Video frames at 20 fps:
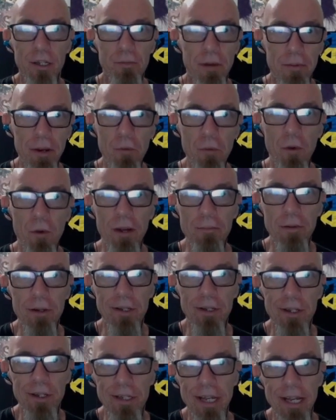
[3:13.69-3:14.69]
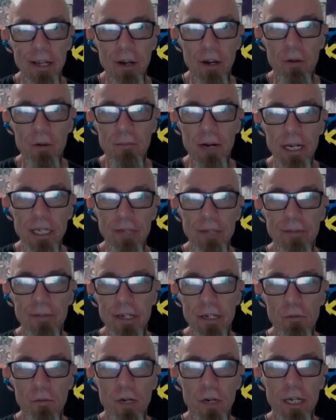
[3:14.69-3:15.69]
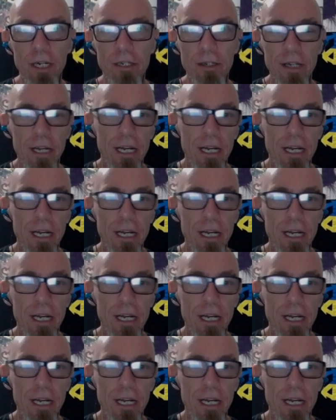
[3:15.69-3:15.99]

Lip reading: probably one person saying, no, mine's fucking 1.